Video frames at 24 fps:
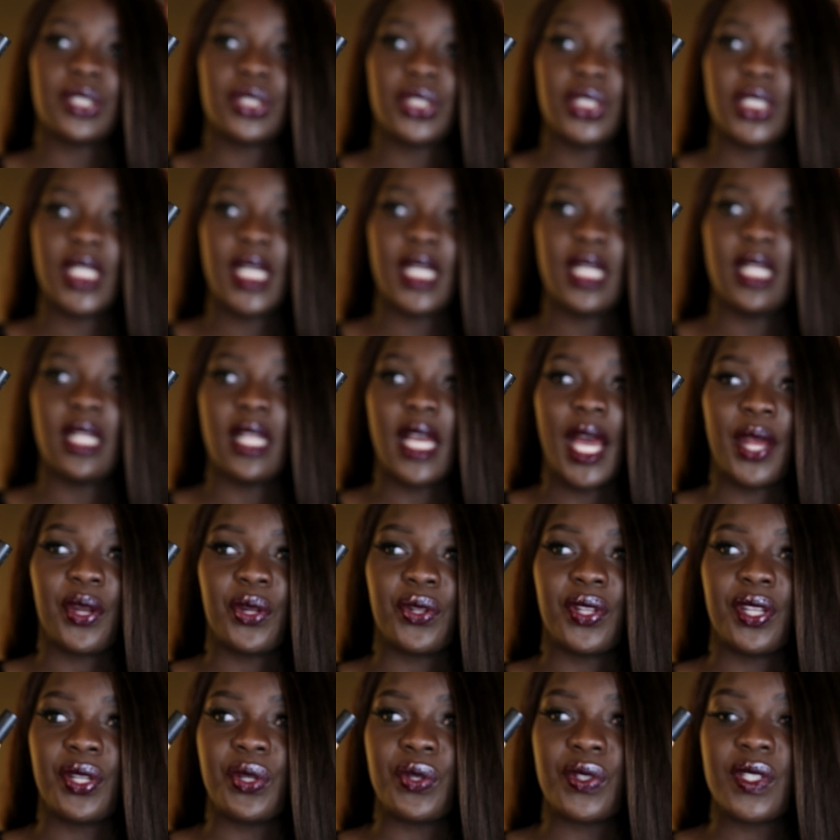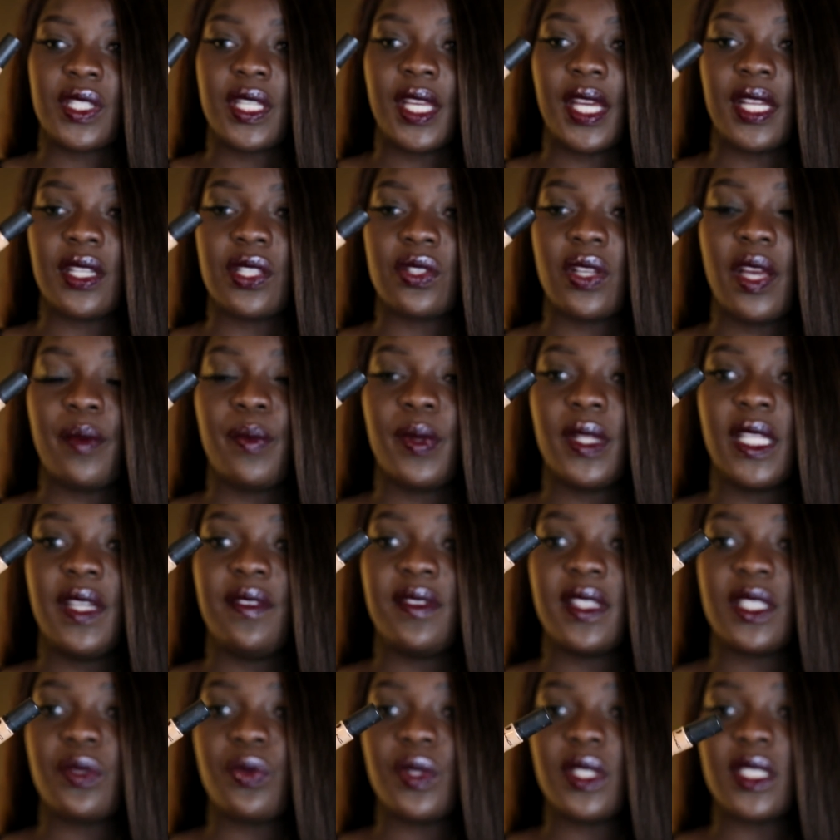a shade lighter than your skin. So I
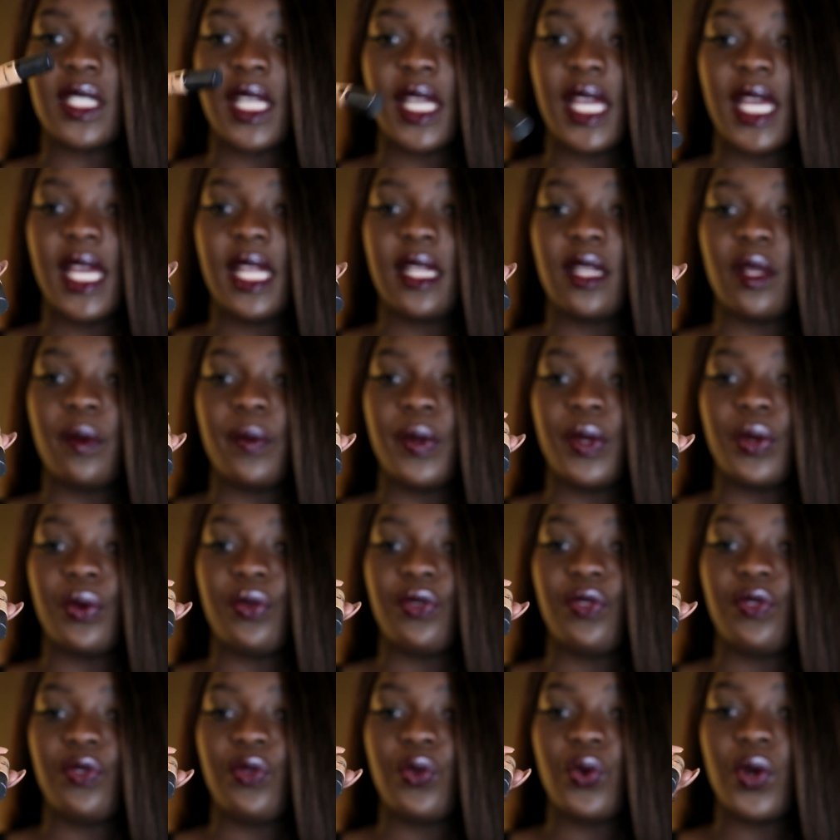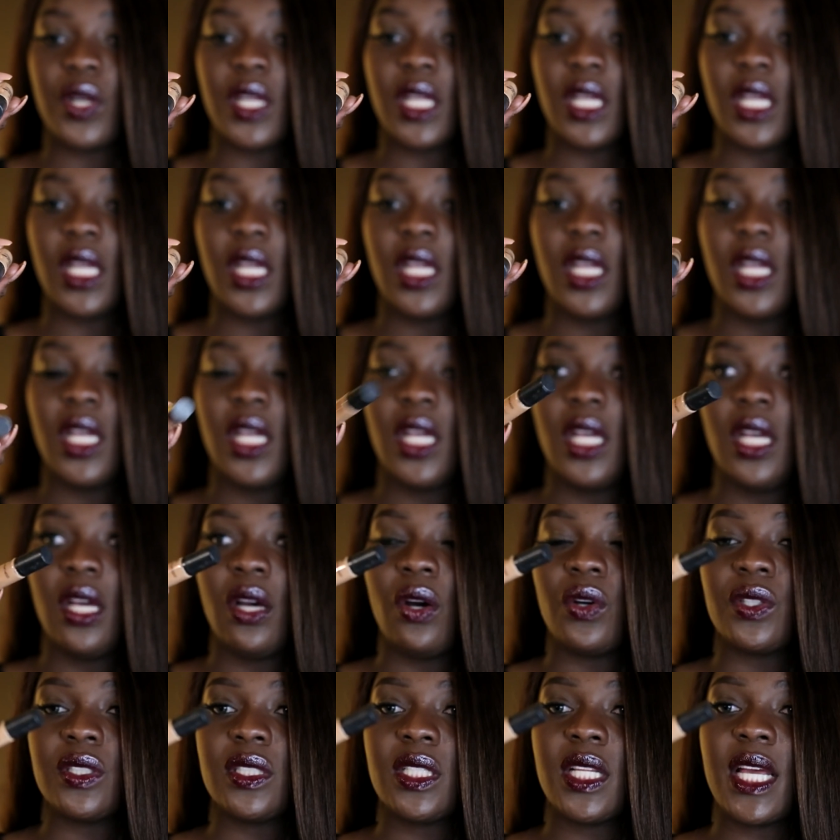believe this one's like NW40.
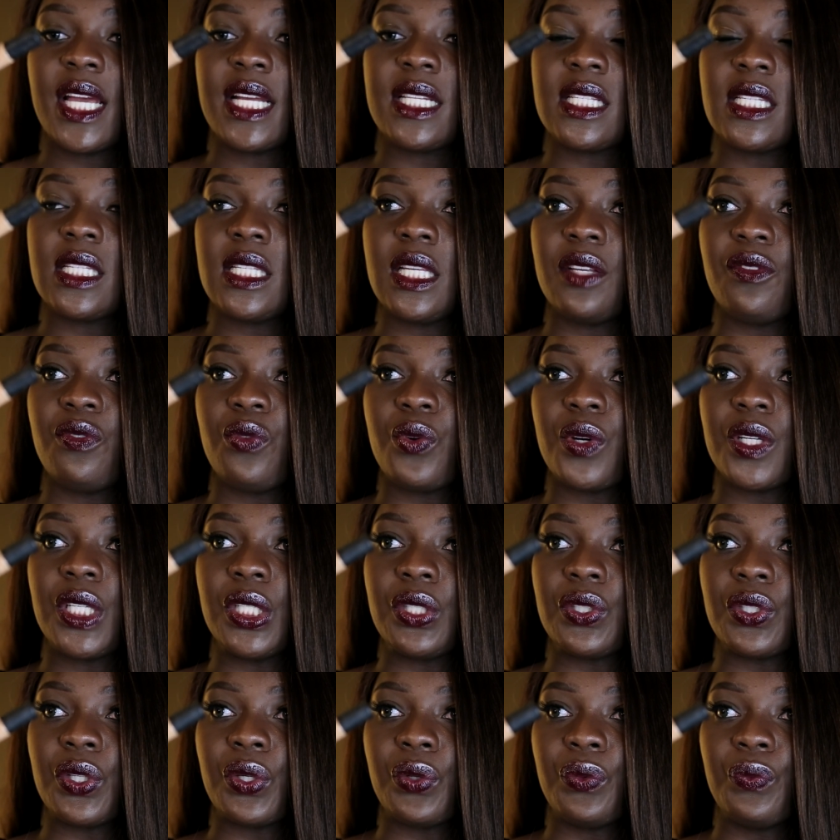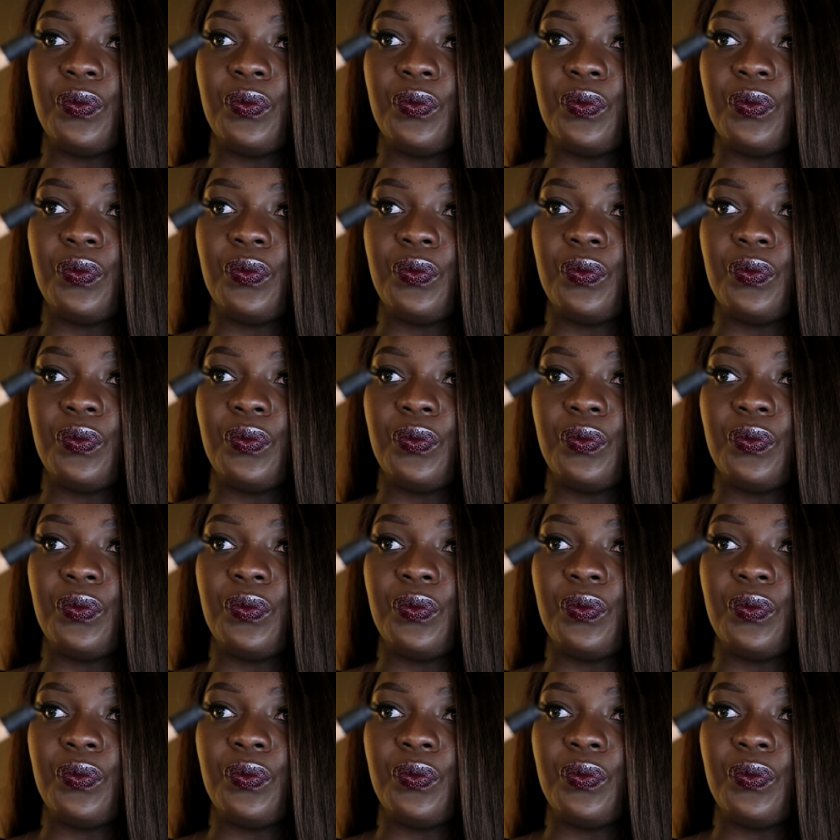This is NC42.